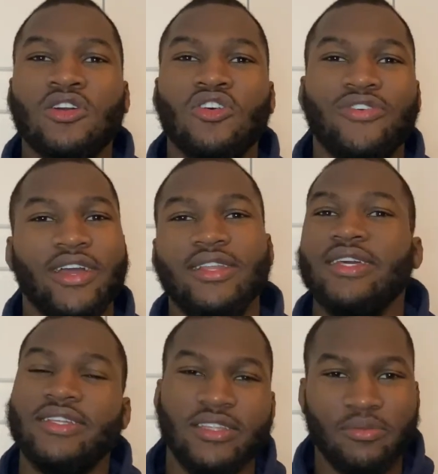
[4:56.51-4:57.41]

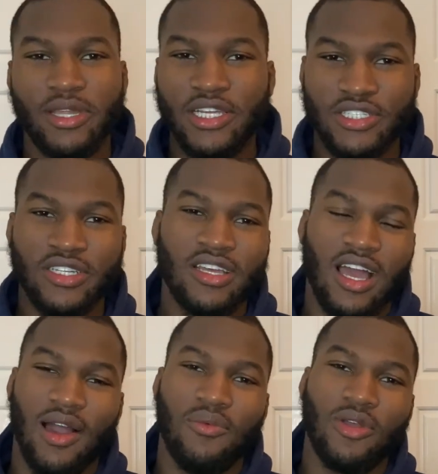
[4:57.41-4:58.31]
greatly diminished
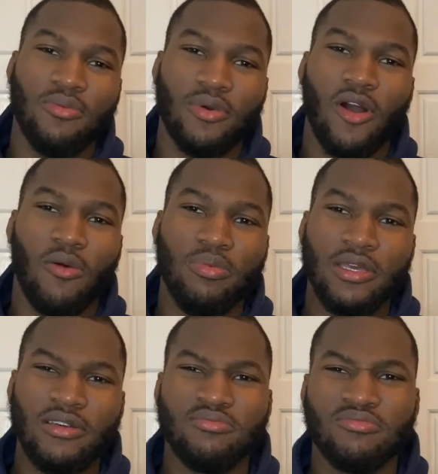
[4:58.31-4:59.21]
and we'll all be